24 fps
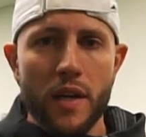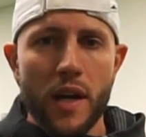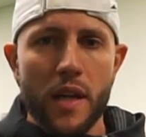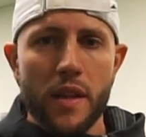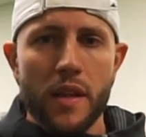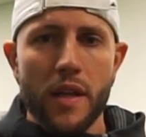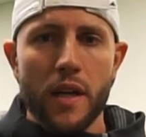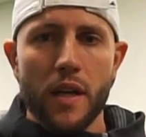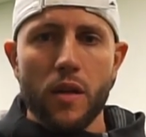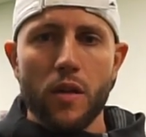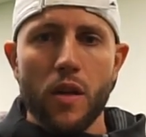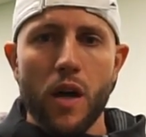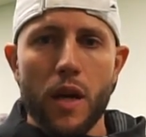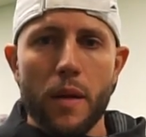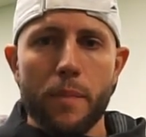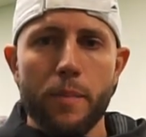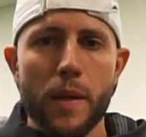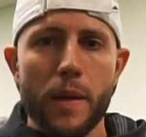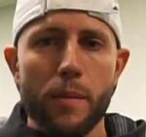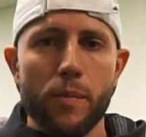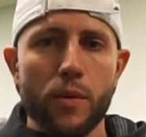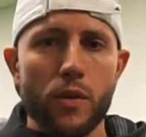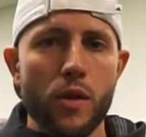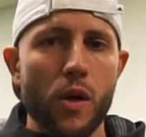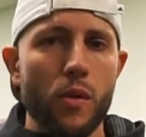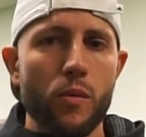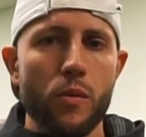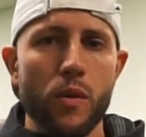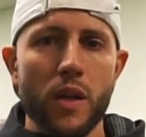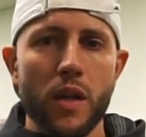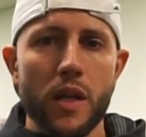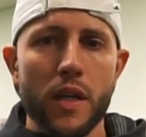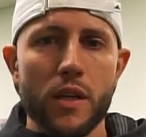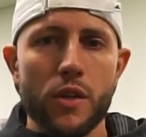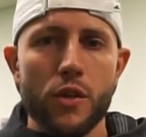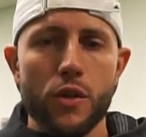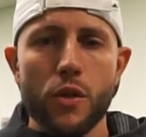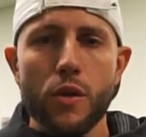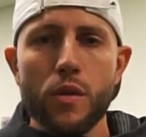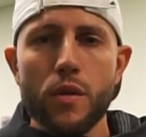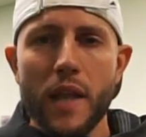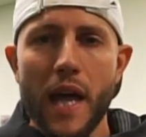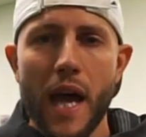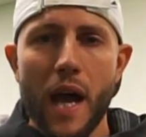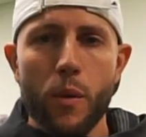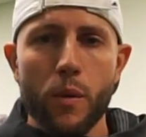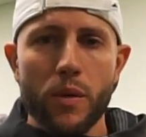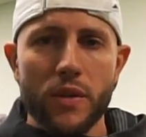And I think a lot of people don't really do
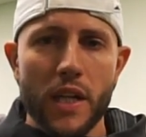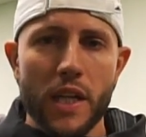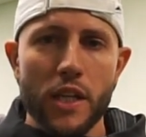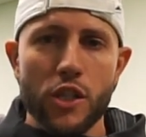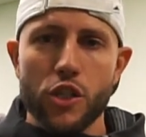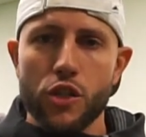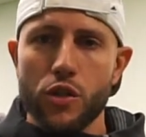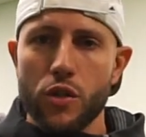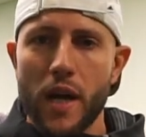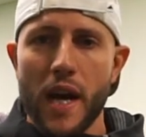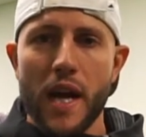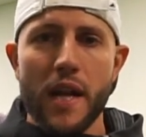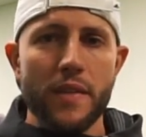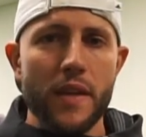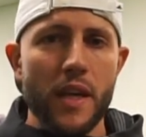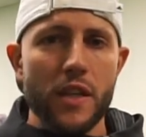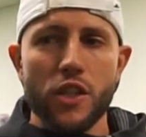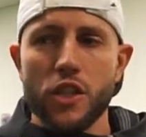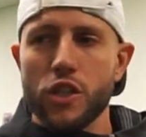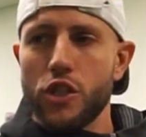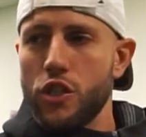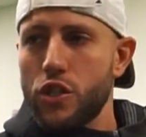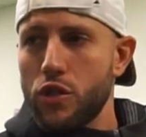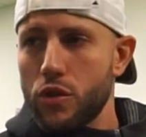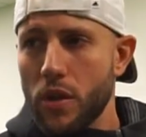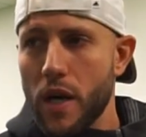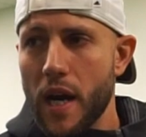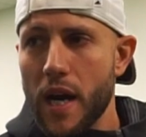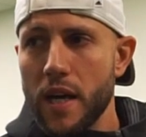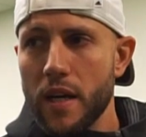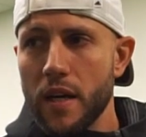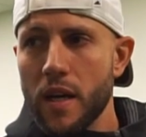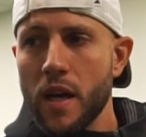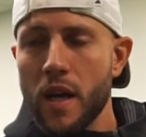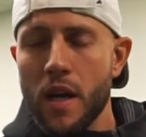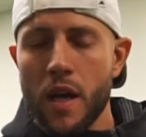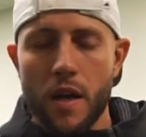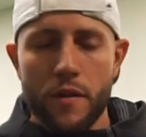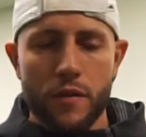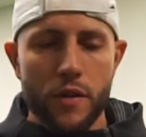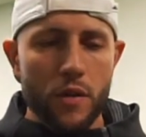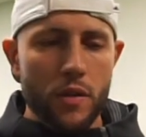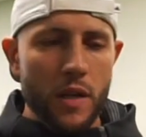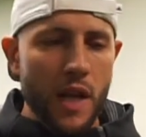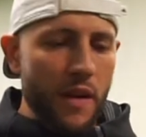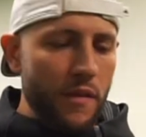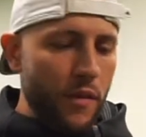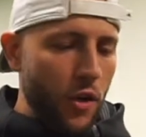that when they train. They just train. If you
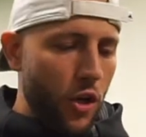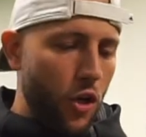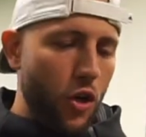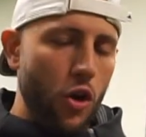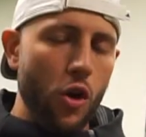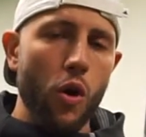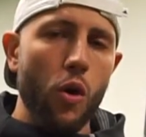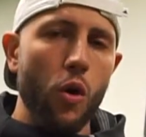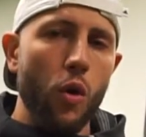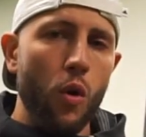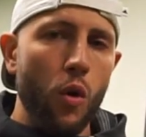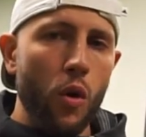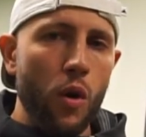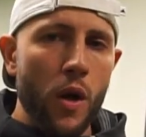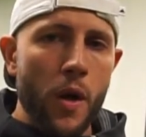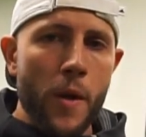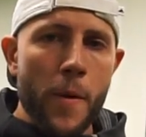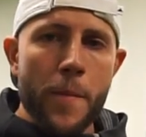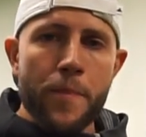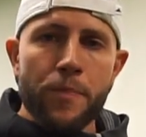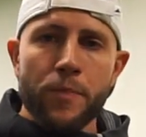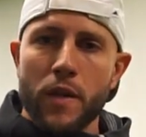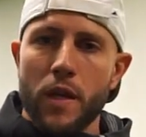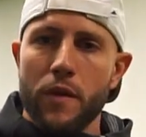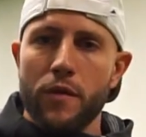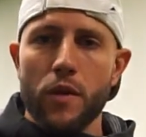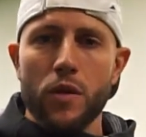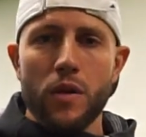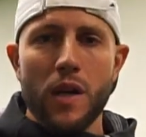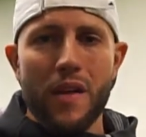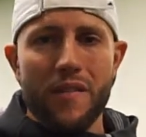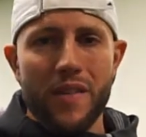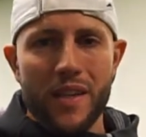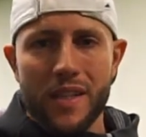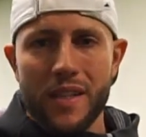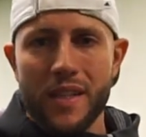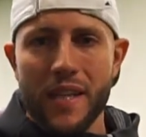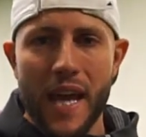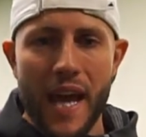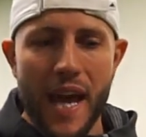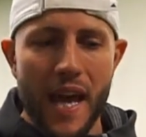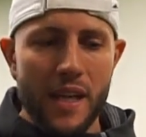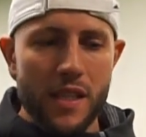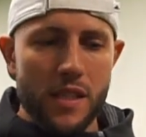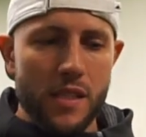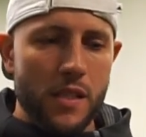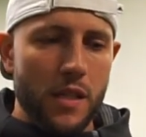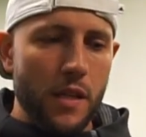don't have a goal, if you don't have a
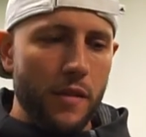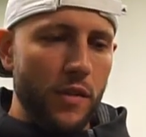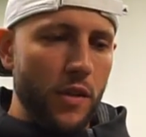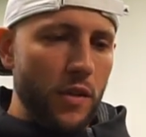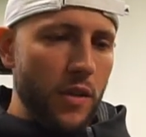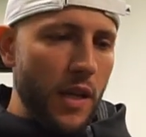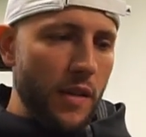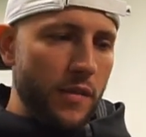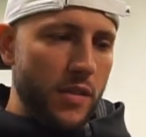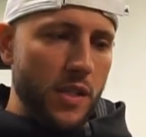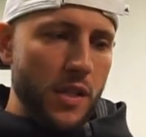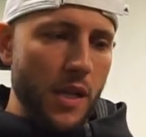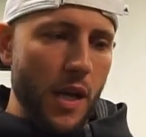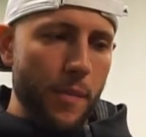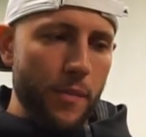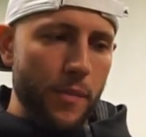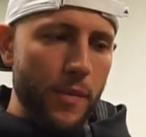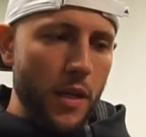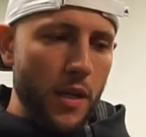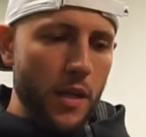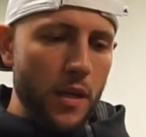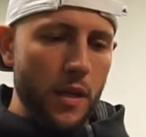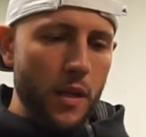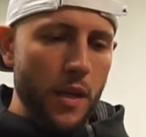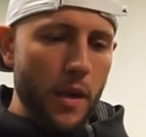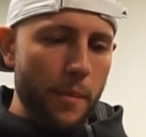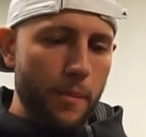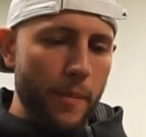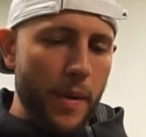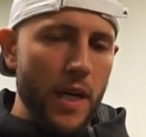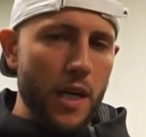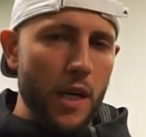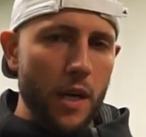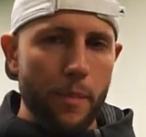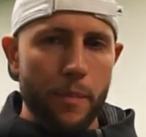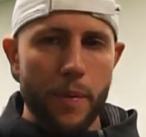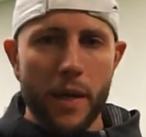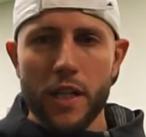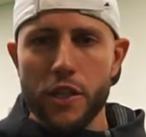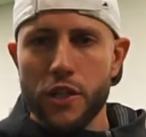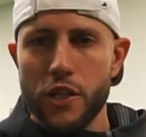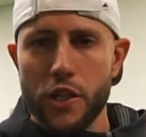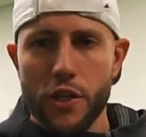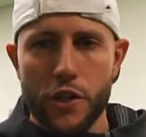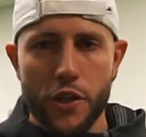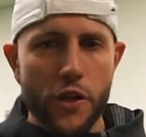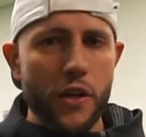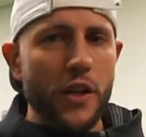test, if you don't have something, a bigger
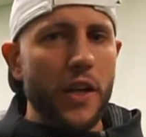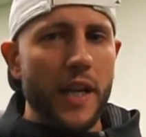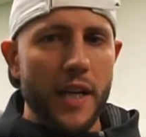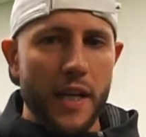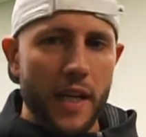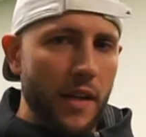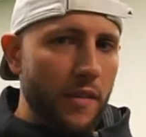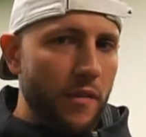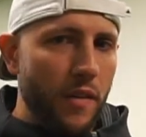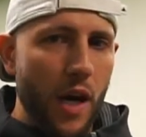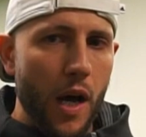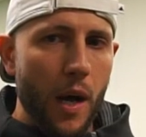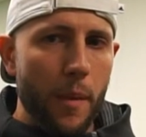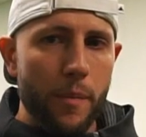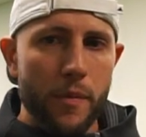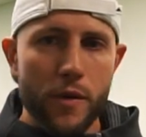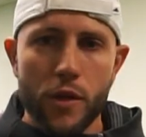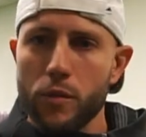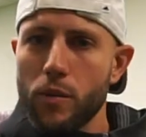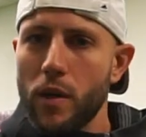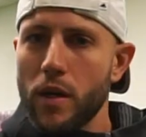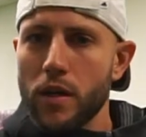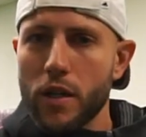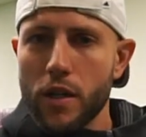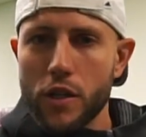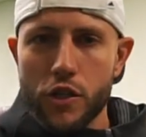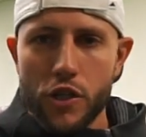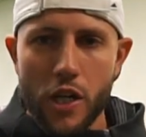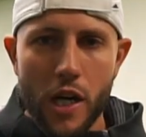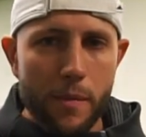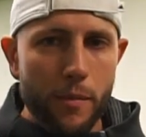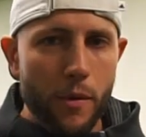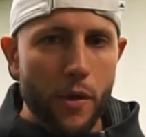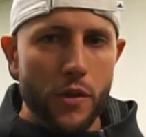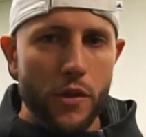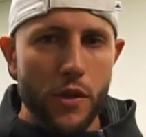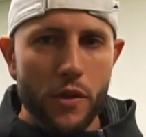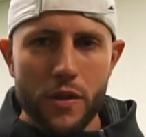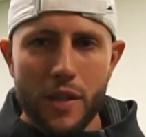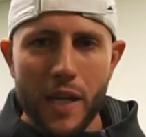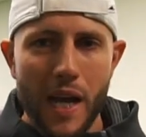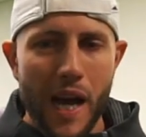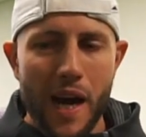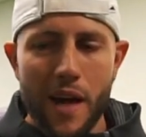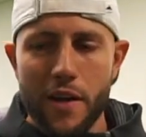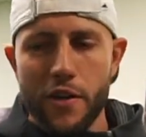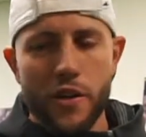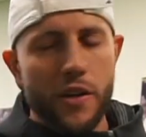picture, you're going to give up. You're running on a treadmill and you're
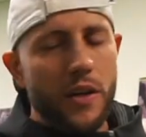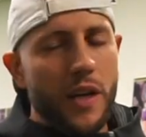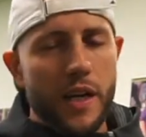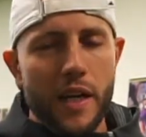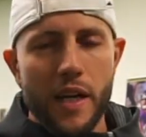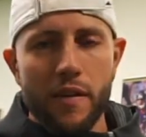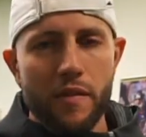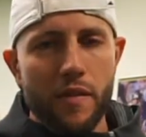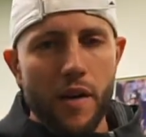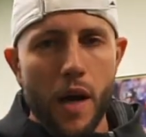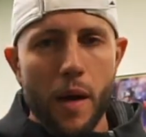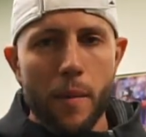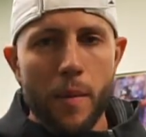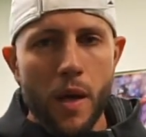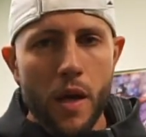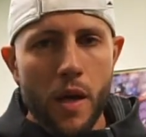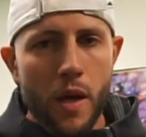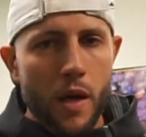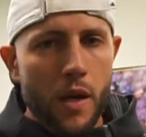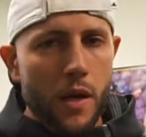tired, you're going to give up.